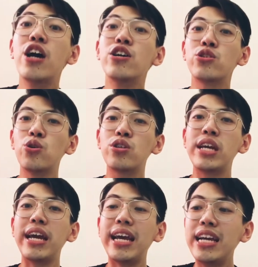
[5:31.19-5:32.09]
So
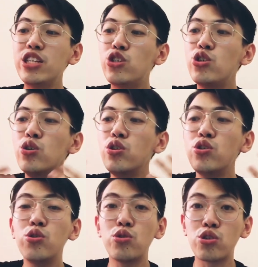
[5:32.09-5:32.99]
they issue
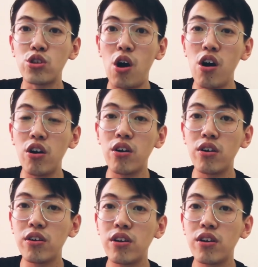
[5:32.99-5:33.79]
new stock